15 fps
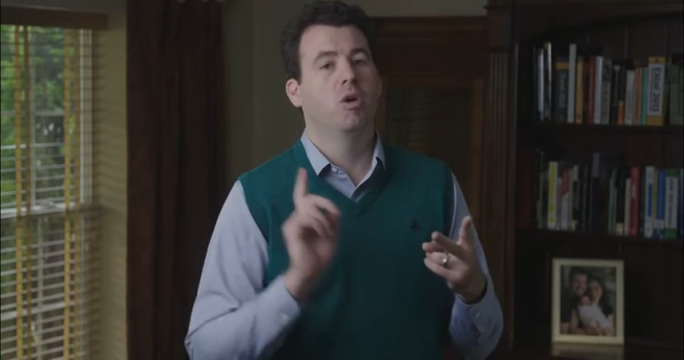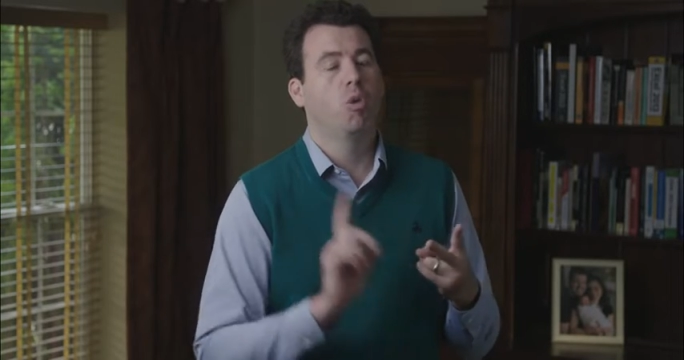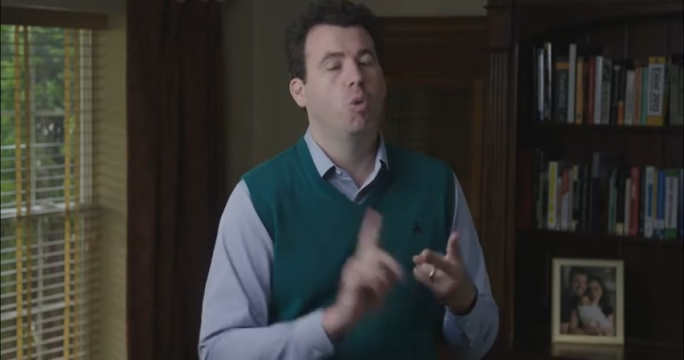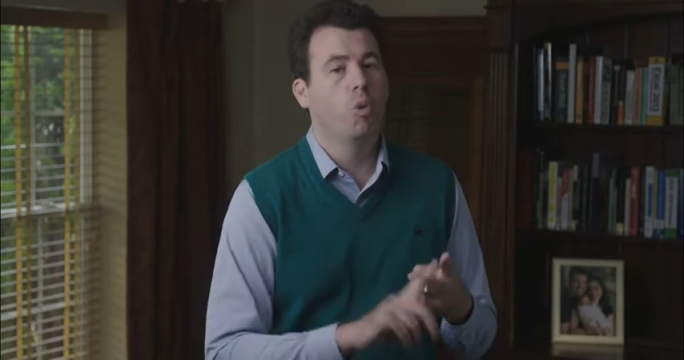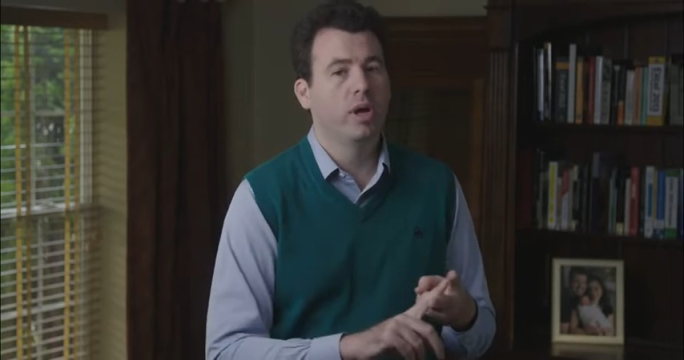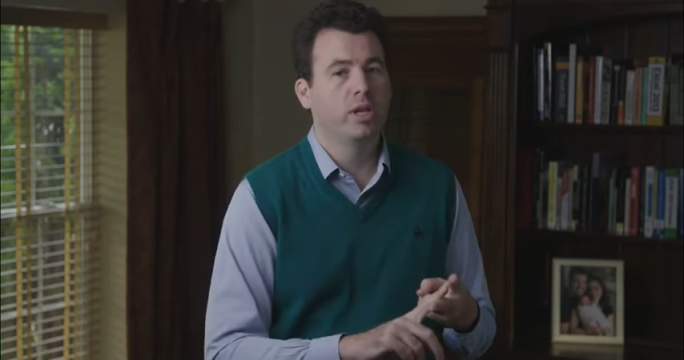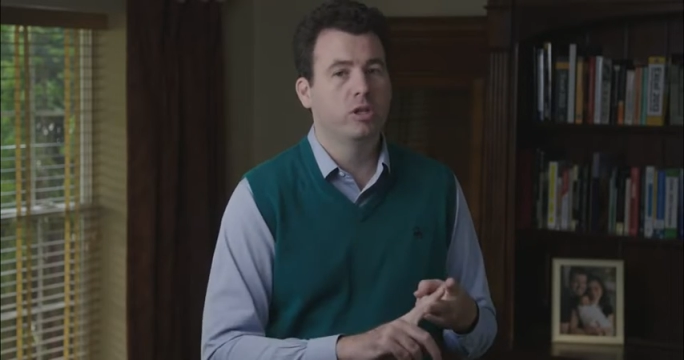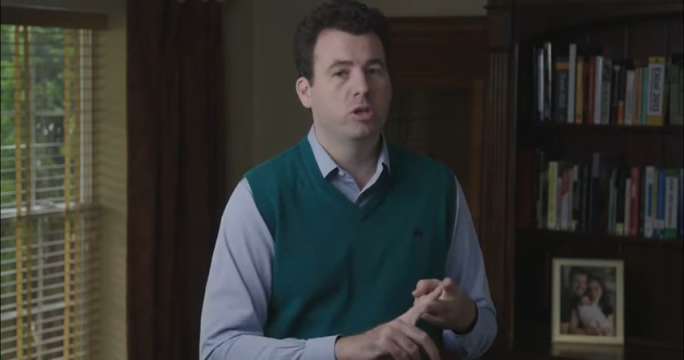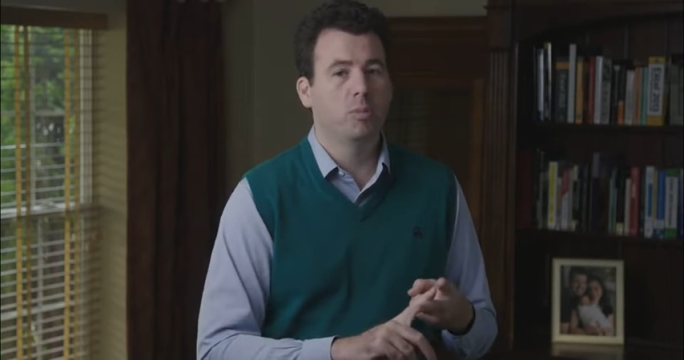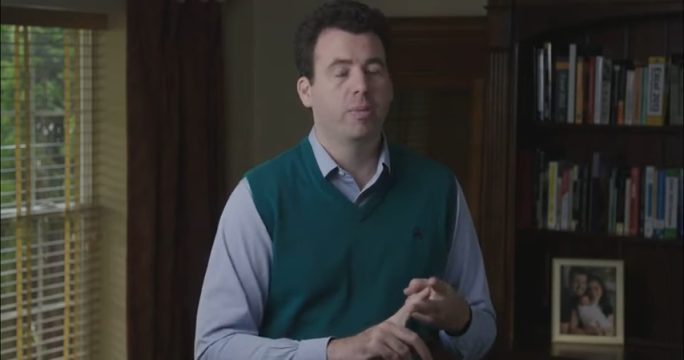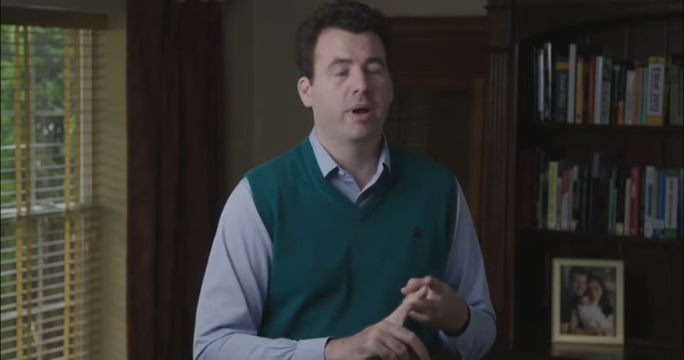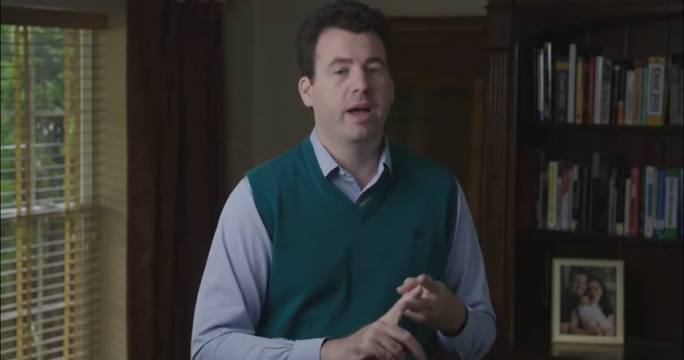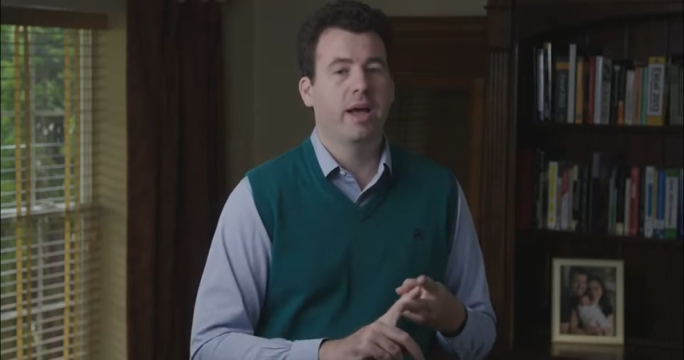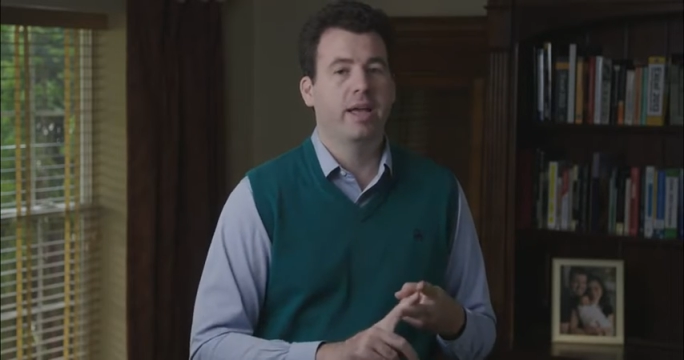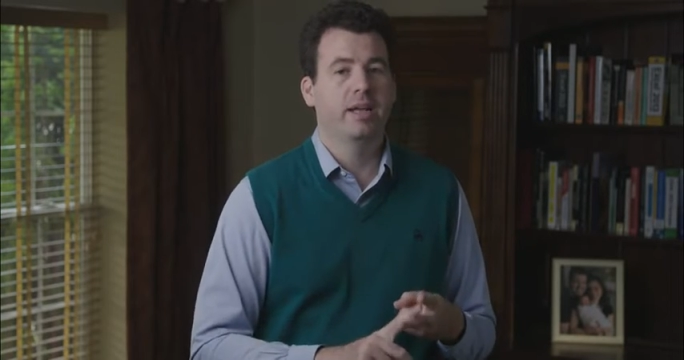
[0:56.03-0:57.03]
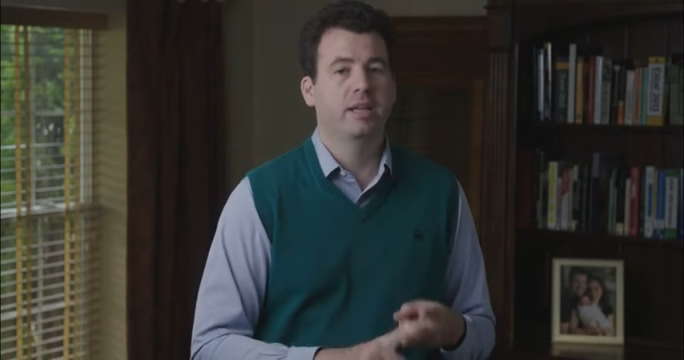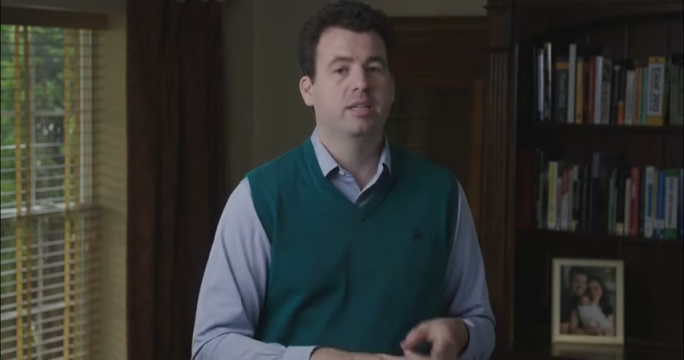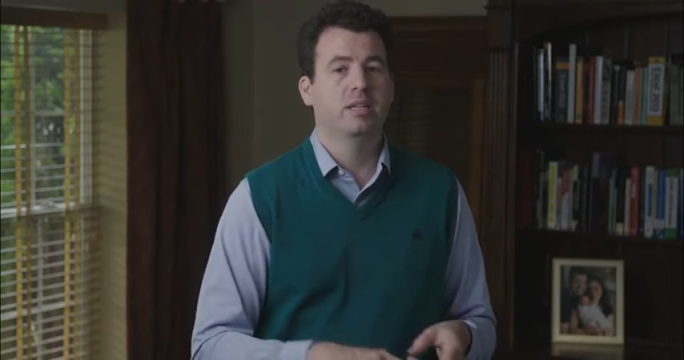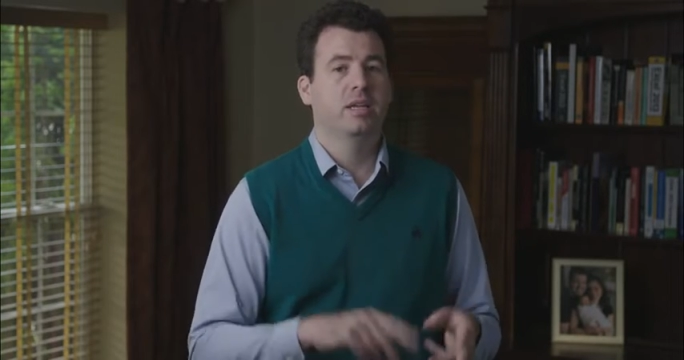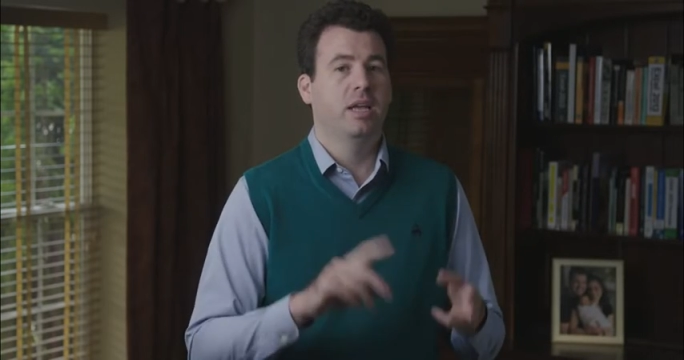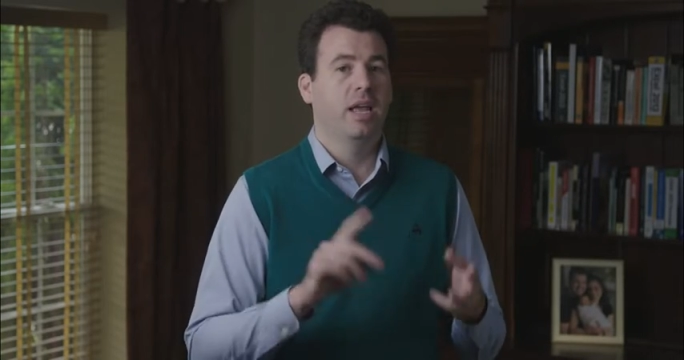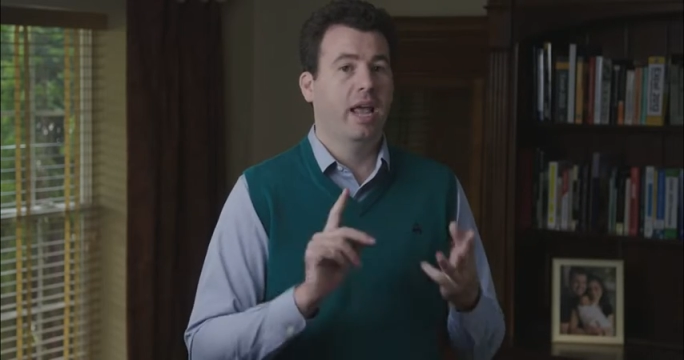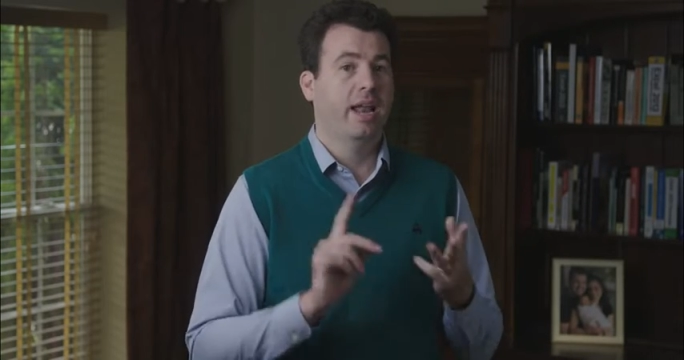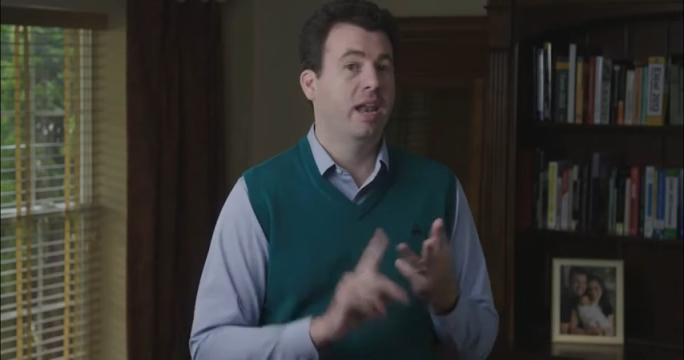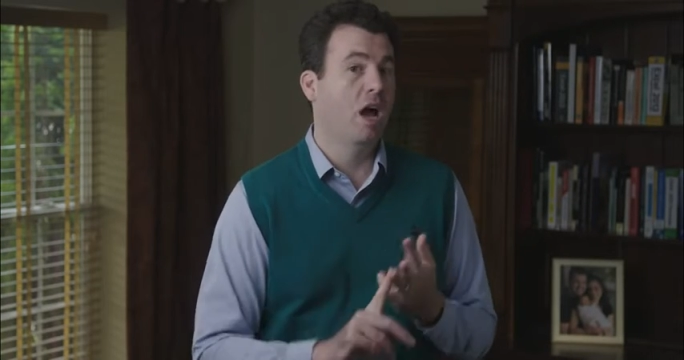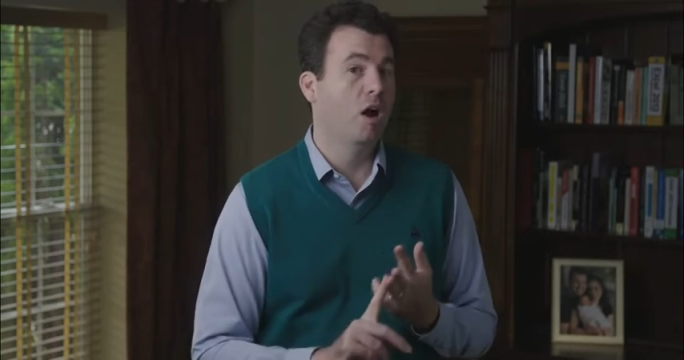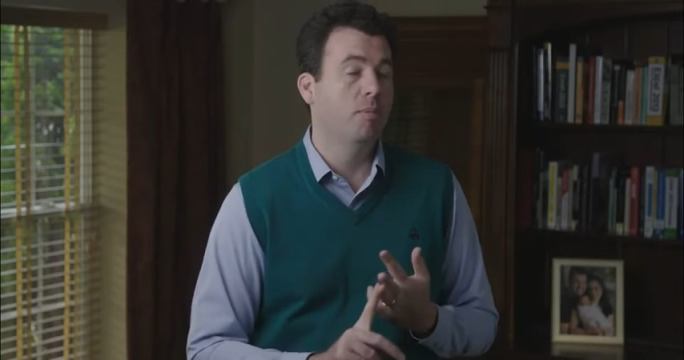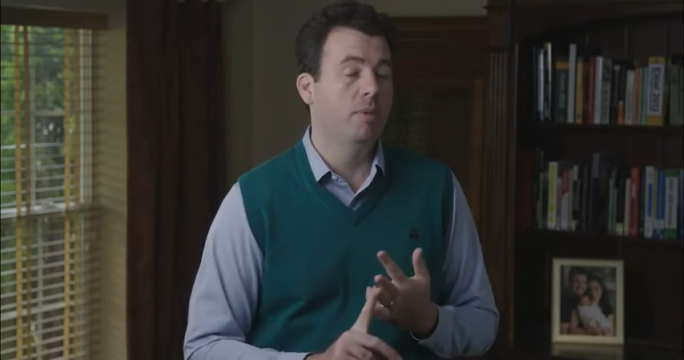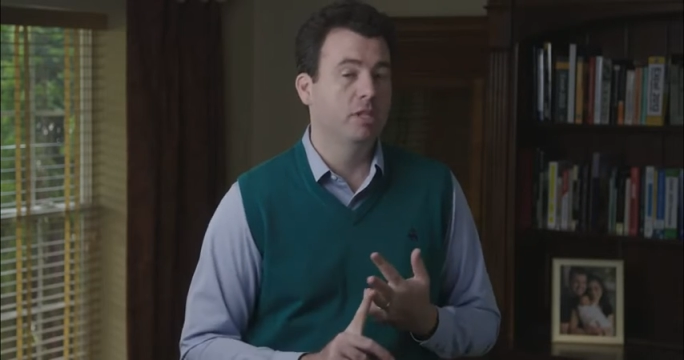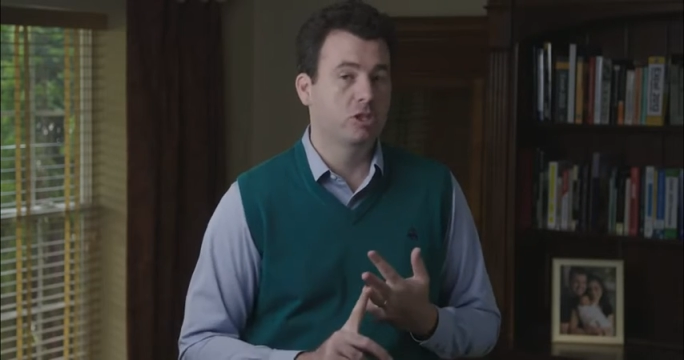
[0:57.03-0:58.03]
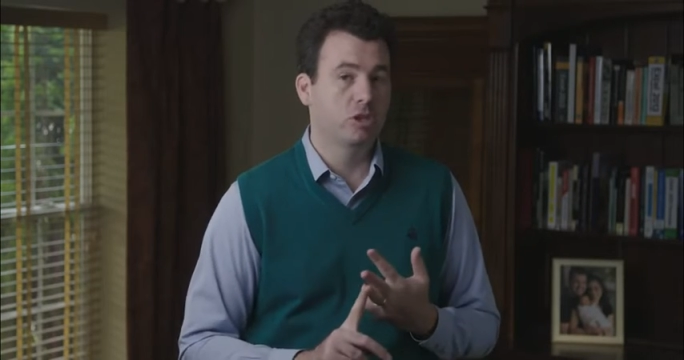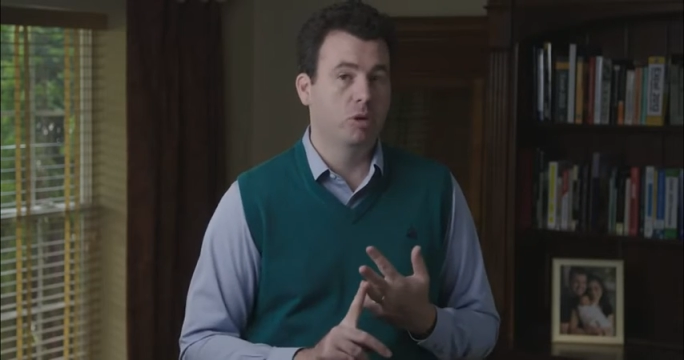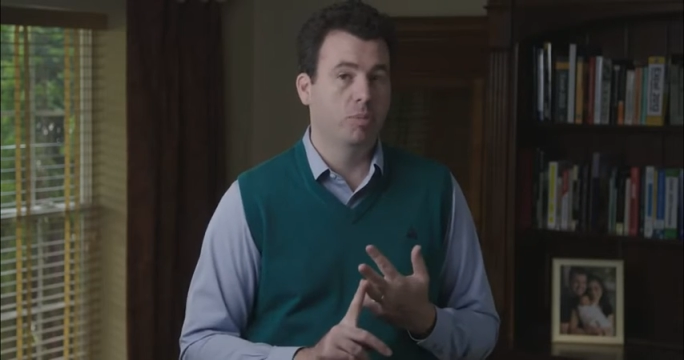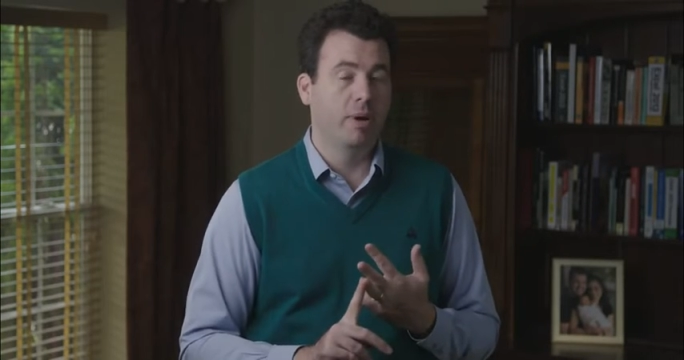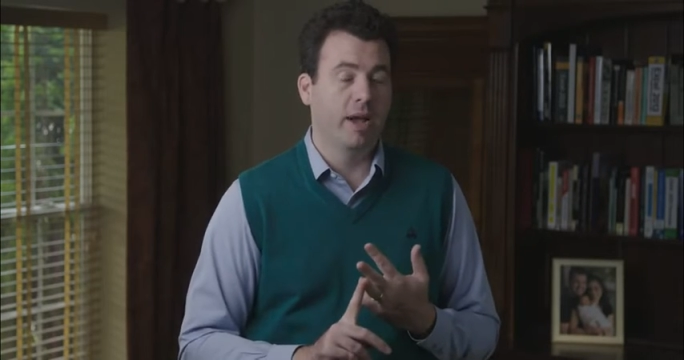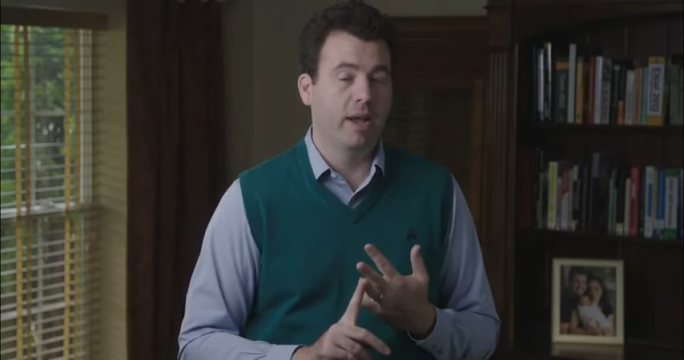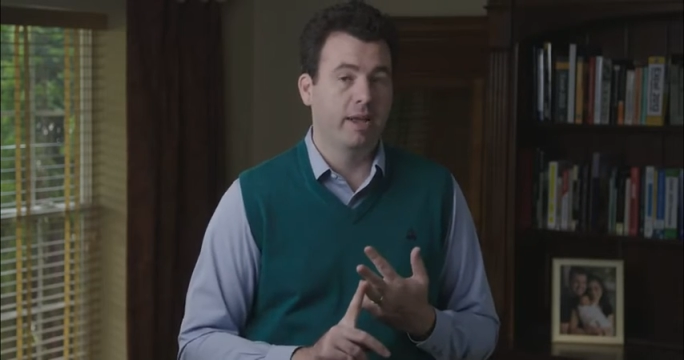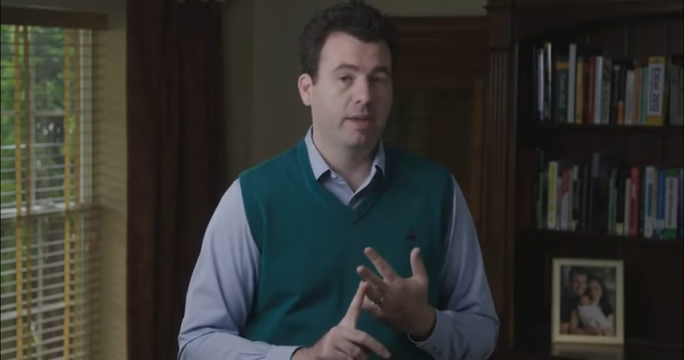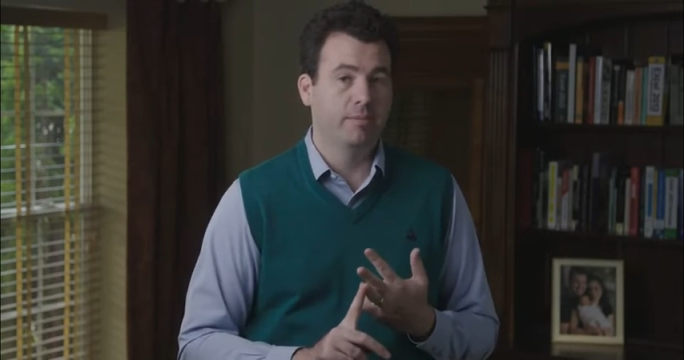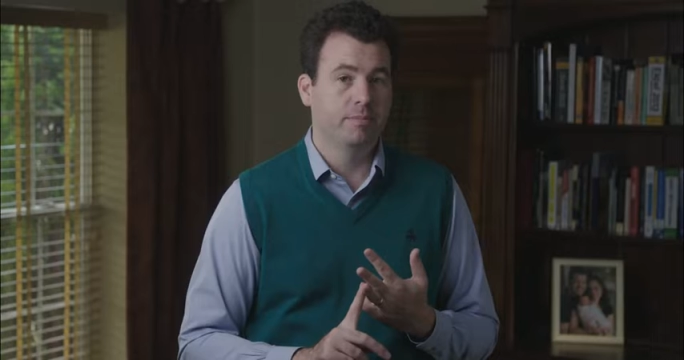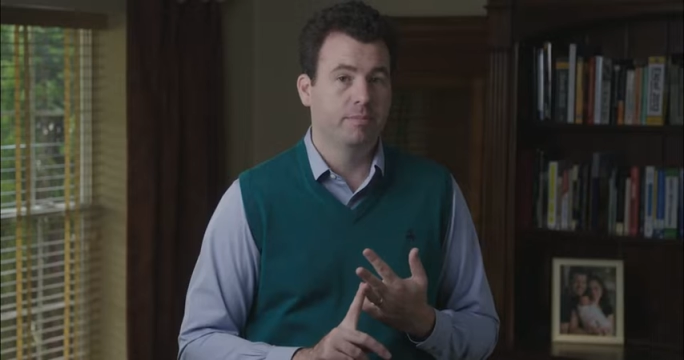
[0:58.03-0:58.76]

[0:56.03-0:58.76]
when to buy it, and how much to buy.